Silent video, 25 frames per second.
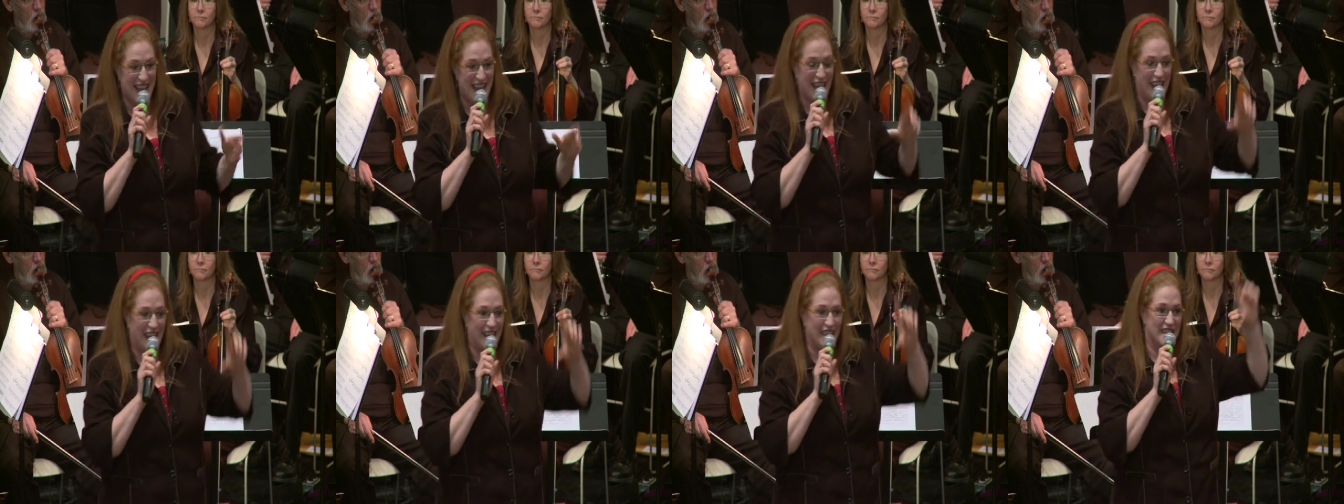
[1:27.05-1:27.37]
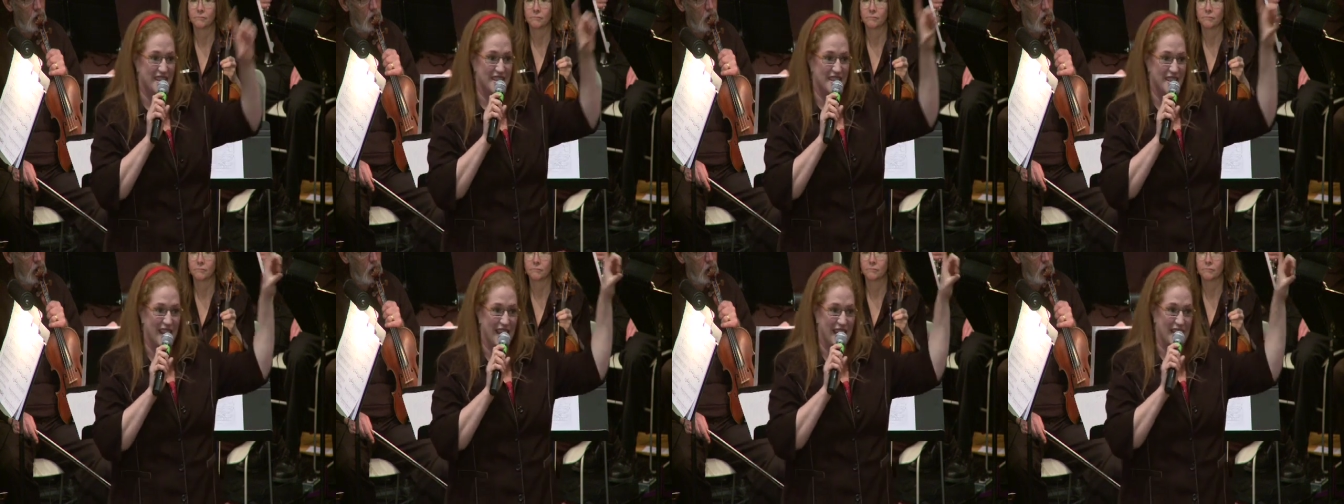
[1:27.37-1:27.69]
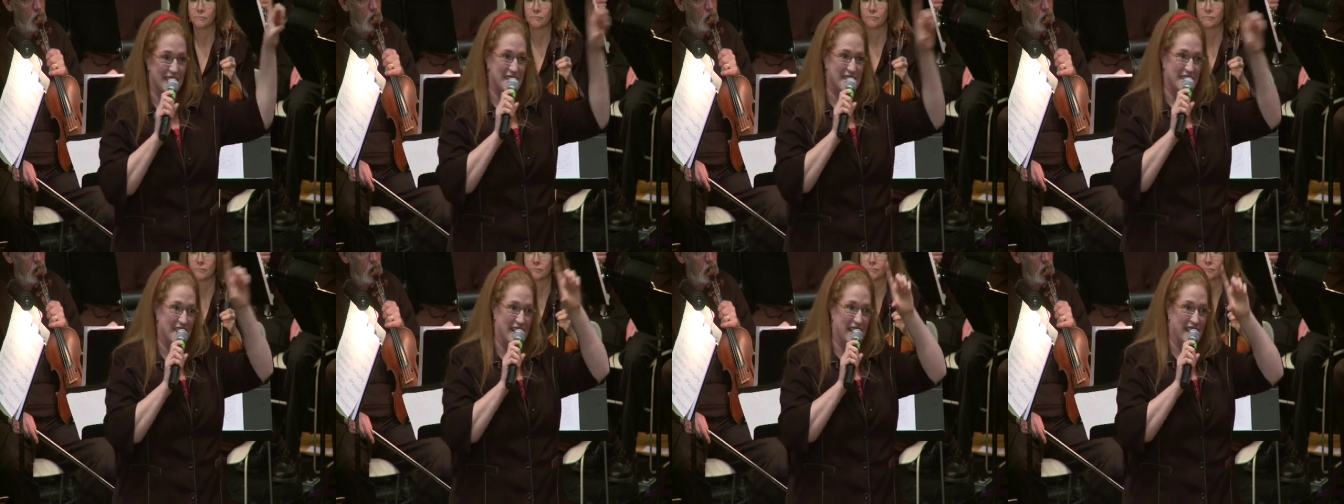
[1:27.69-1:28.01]
And the
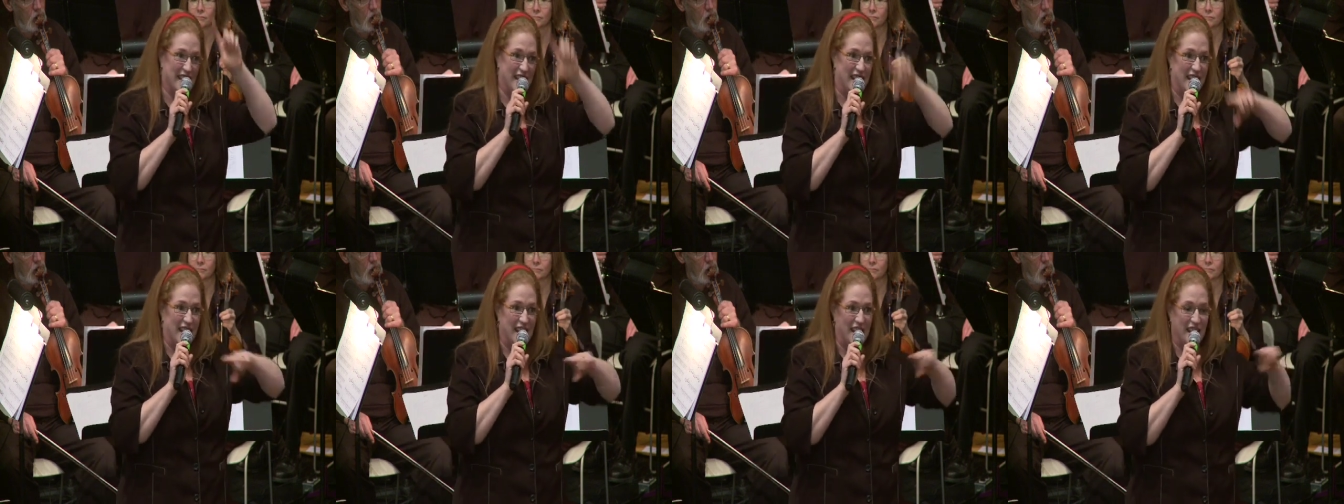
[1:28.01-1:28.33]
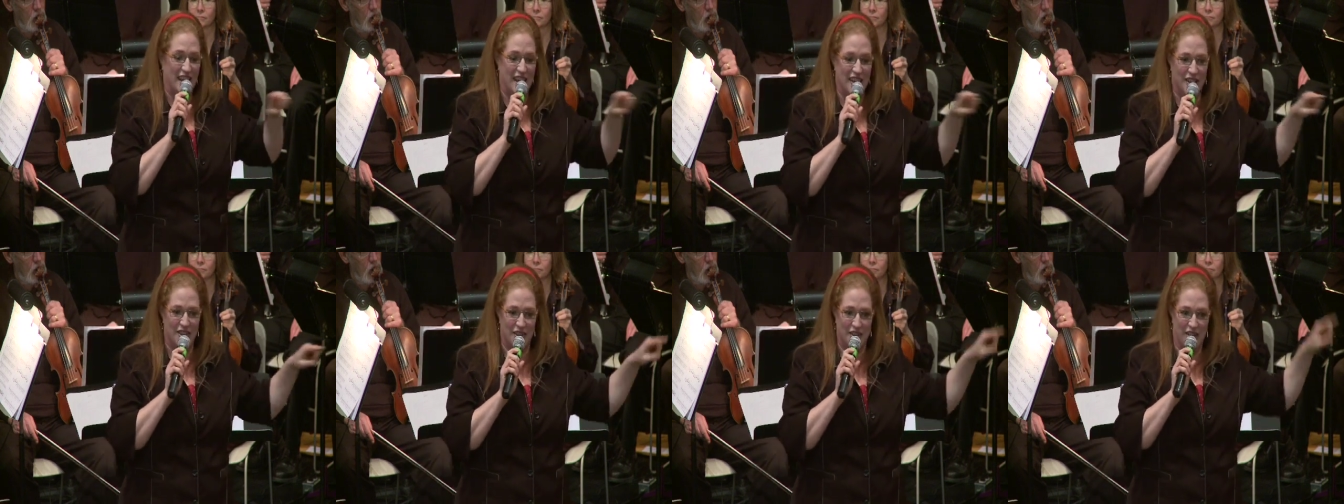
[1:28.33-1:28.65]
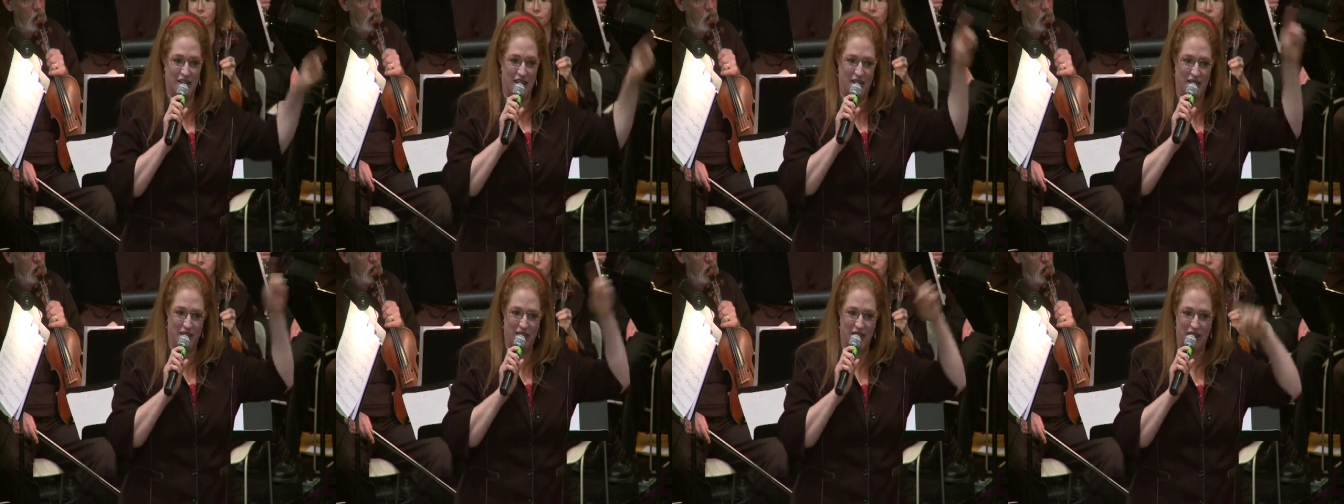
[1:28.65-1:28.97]
sign said,
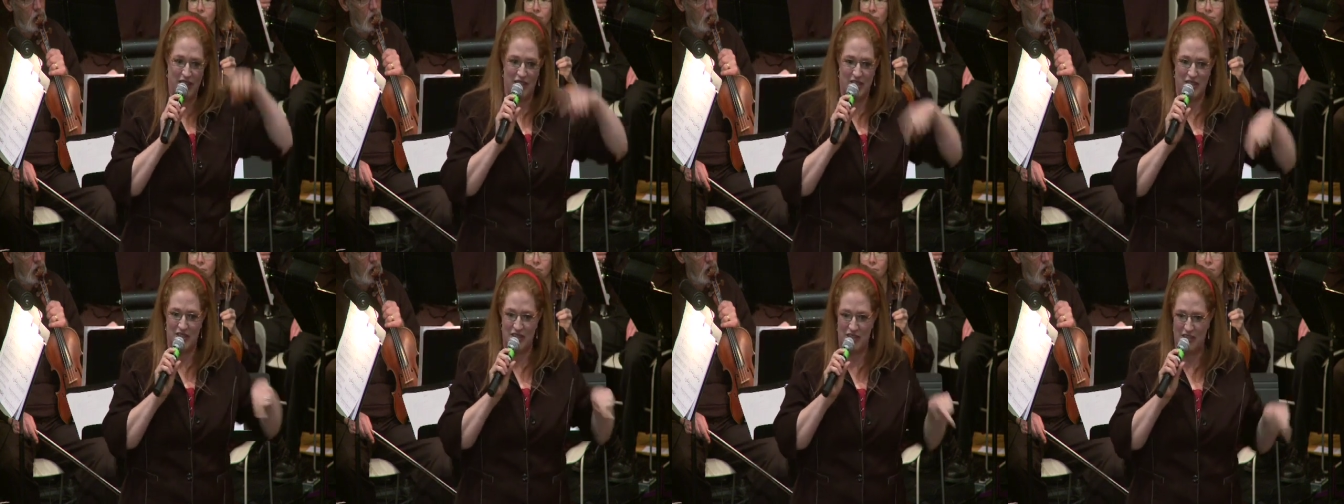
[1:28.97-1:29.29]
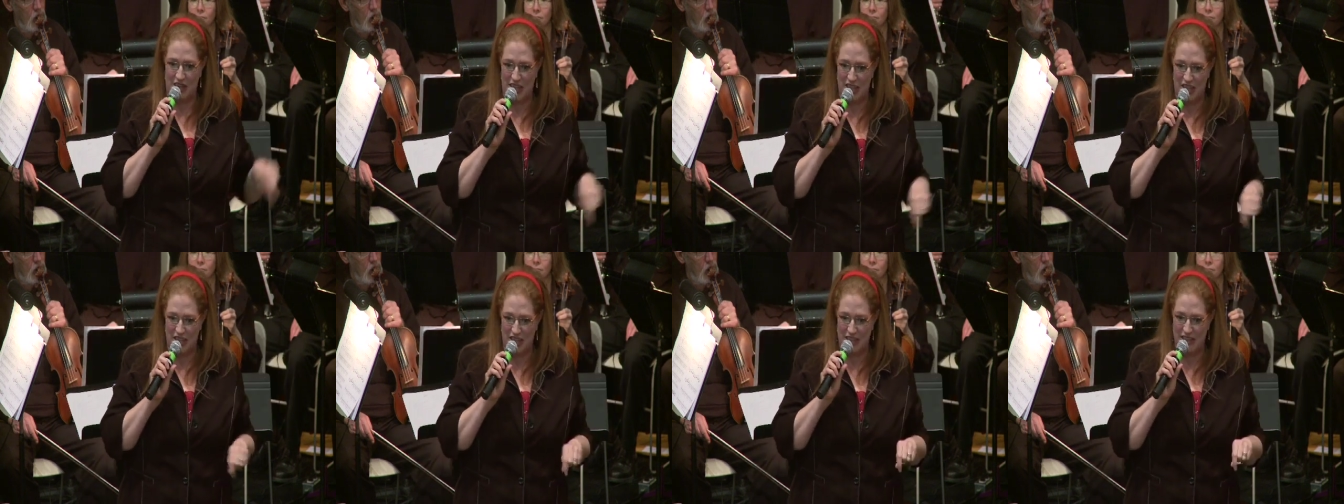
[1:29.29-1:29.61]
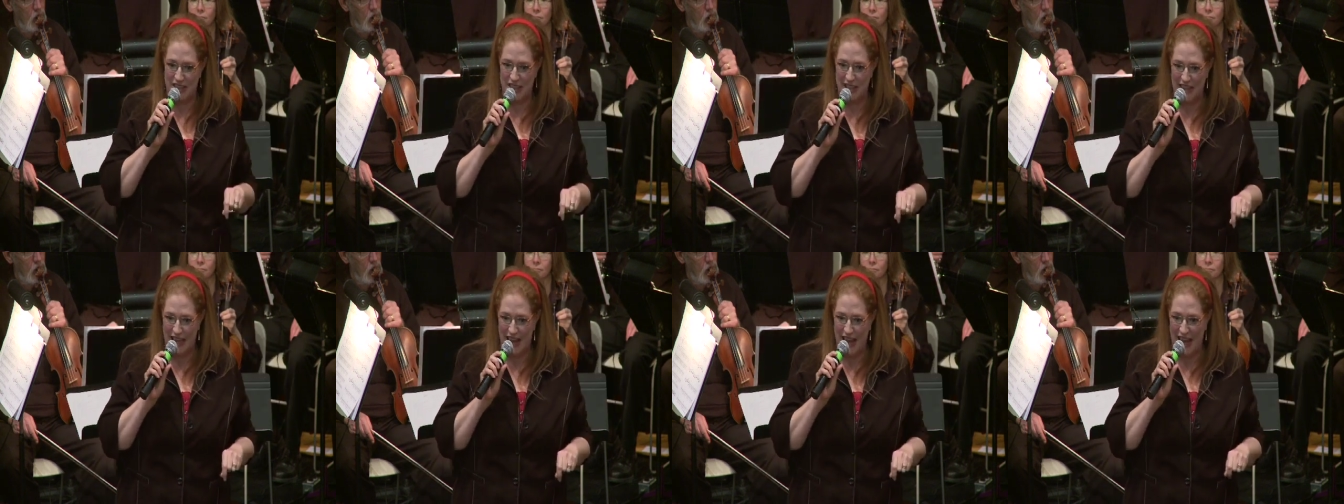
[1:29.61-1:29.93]
kindergarten registration
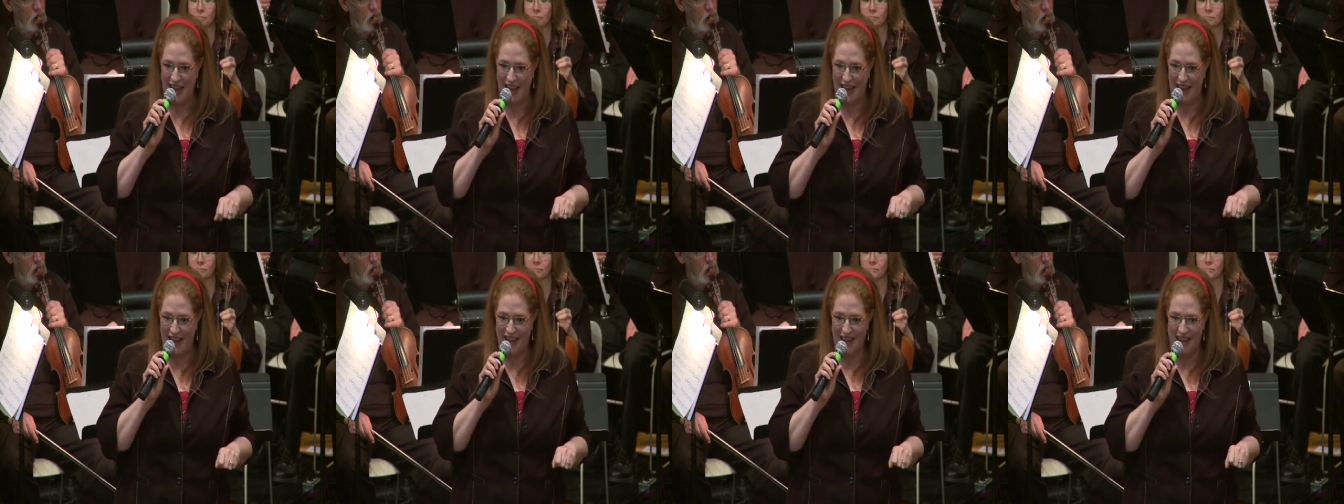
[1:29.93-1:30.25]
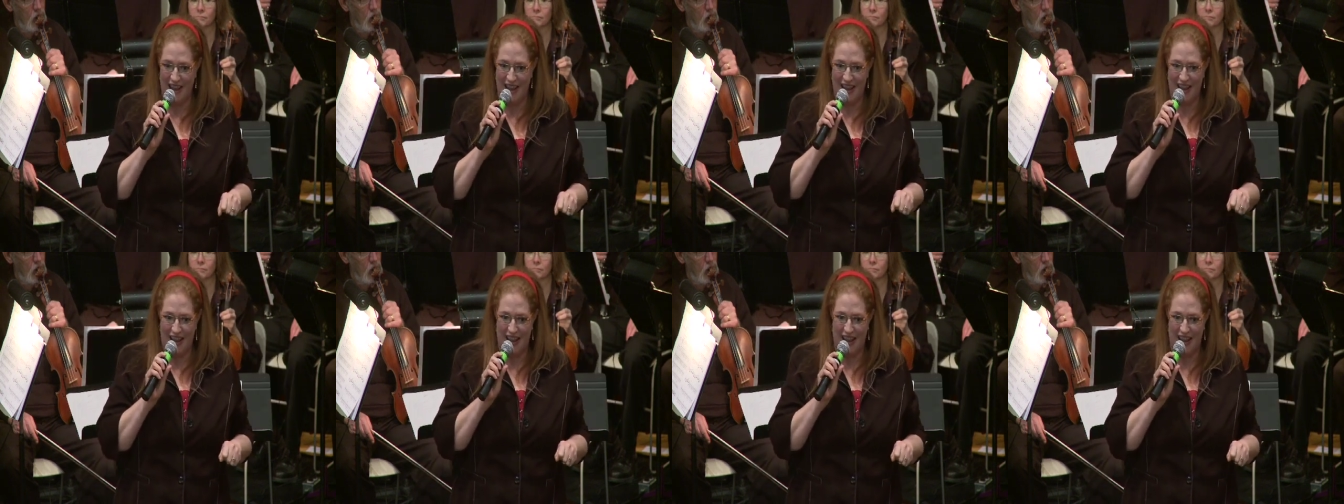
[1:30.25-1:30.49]
today.